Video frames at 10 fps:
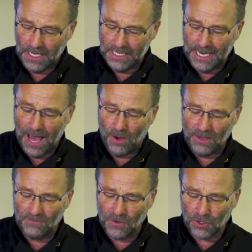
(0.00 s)
Now,
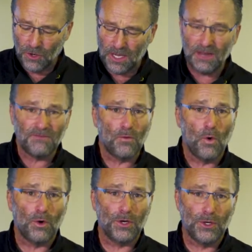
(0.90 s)
if you're cooking
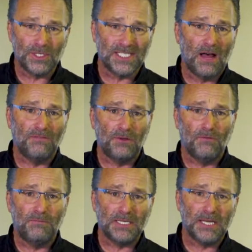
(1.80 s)
for yourself and
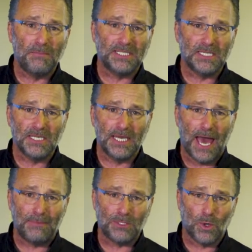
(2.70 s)
you've picked up a dozen
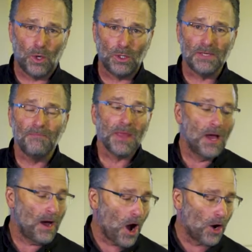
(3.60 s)
cabbage rolls,
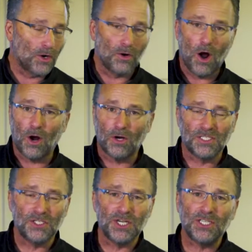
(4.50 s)
our
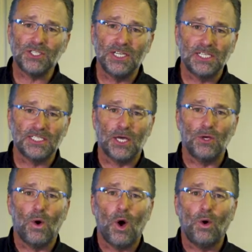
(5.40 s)
suggestion is that
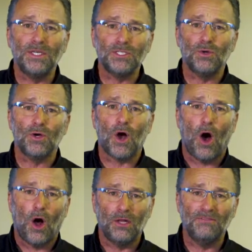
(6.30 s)
you always cook
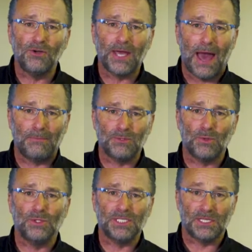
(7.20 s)
all of your cabbage
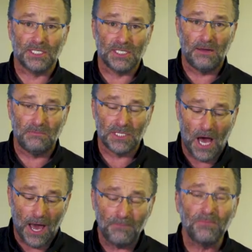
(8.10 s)
rolls at the same
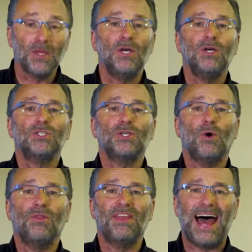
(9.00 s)
time
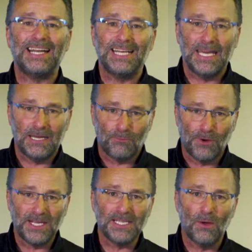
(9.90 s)
so that it
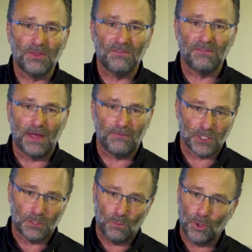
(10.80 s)
brings out the
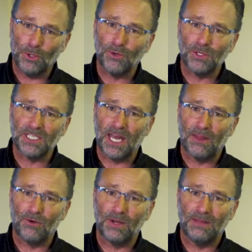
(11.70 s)
flavors. The more you cook
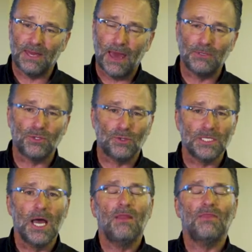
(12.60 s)
together in the cabbage rolls,
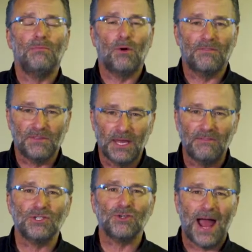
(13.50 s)
the more
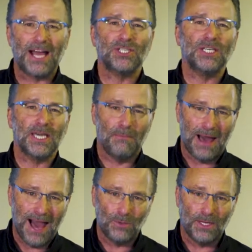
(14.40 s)
flavors are actually come
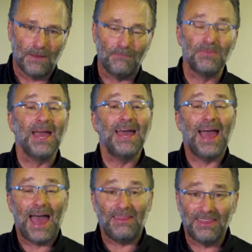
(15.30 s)
out in them.
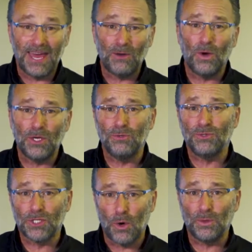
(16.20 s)
And then what you
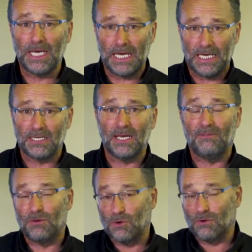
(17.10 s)
don't eat,
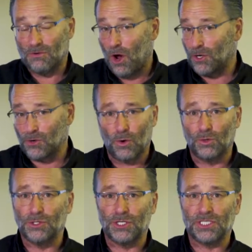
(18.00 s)
if you're on your own
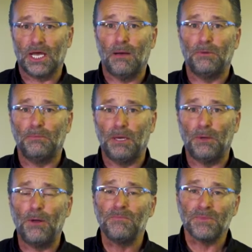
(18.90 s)
or just a couple
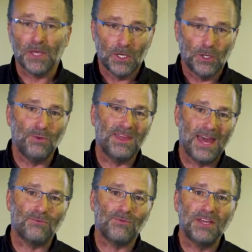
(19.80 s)
people, you
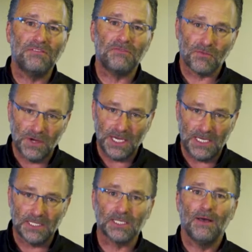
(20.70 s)
then
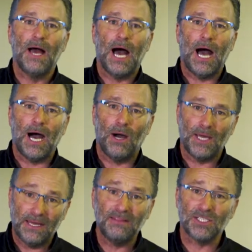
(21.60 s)
refreeze
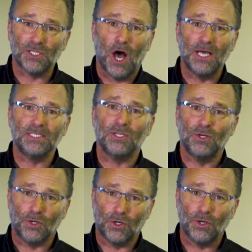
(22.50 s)
in the sauce
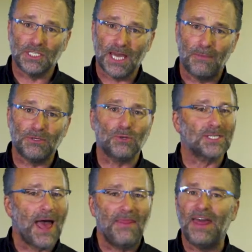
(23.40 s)
your cooked cabbage rolls,
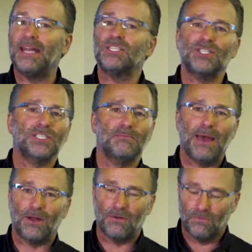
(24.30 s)
and then it's just a
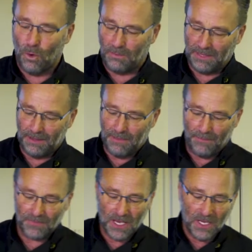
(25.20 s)
matter of warming them up.